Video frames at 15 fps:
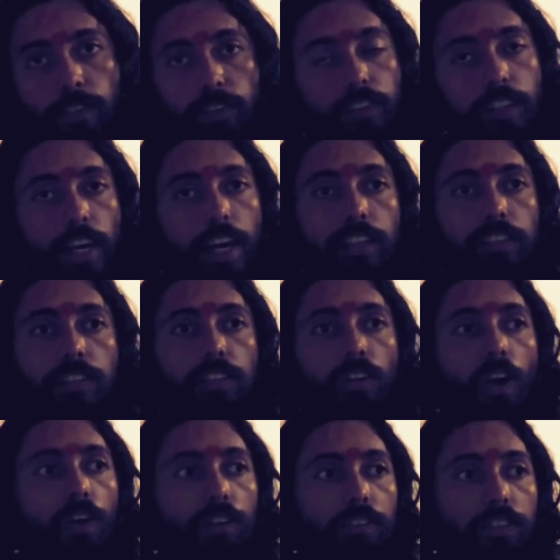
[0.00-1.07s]
That's
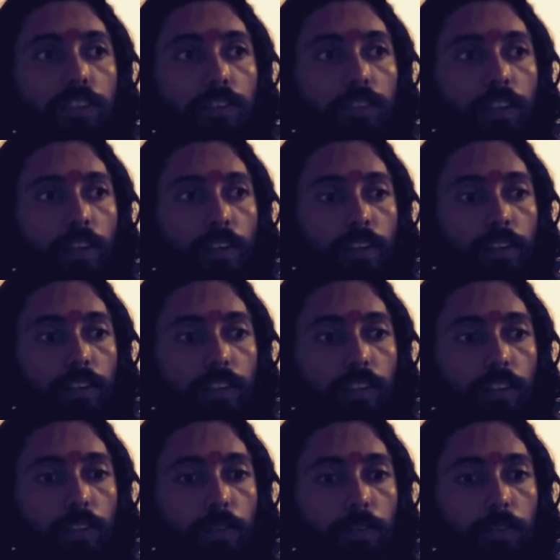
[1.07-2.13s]
not
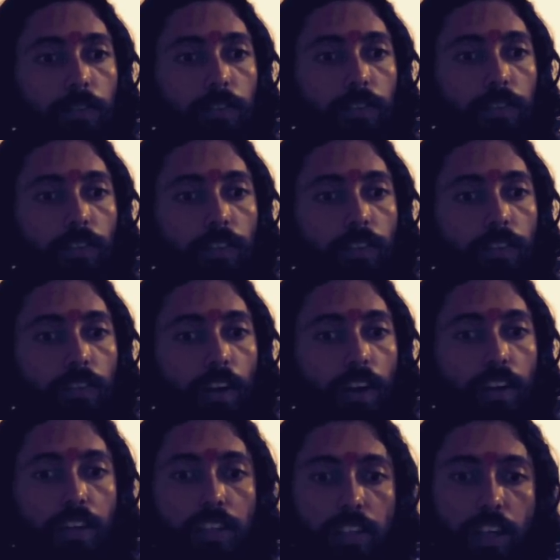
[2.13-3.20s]

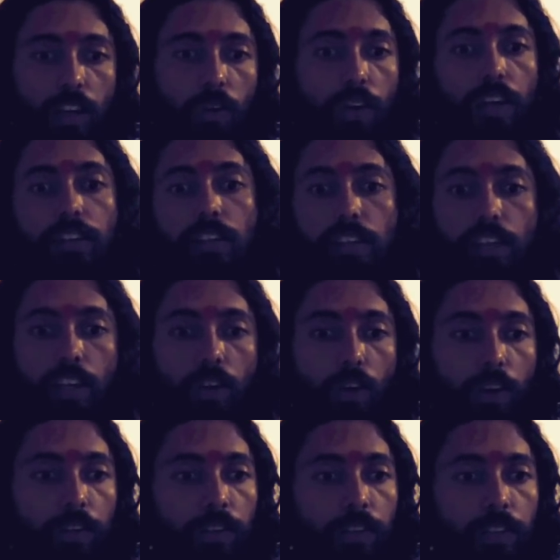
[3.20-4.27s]
a legal or ethical
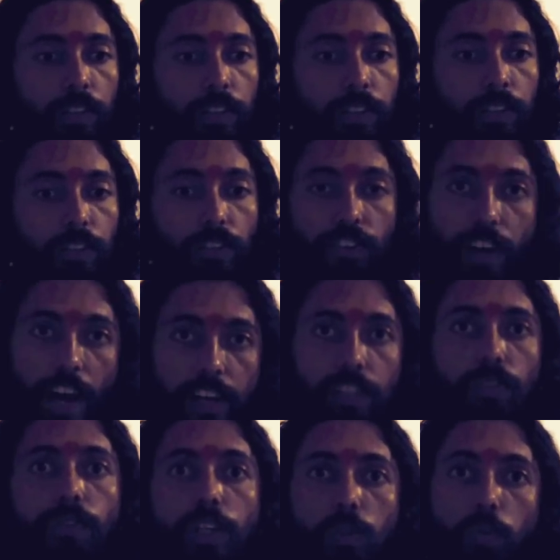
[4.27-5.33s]
or
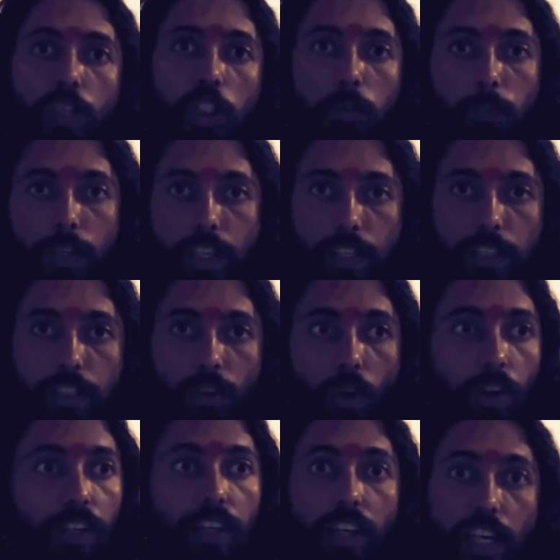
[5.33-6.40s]
right way to express
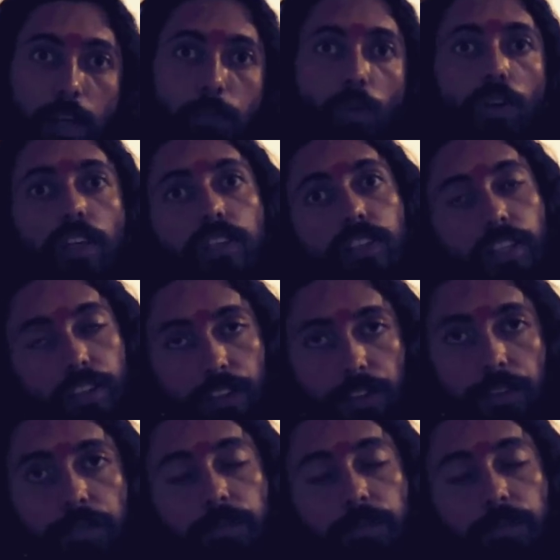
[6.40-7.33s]
or claim your content.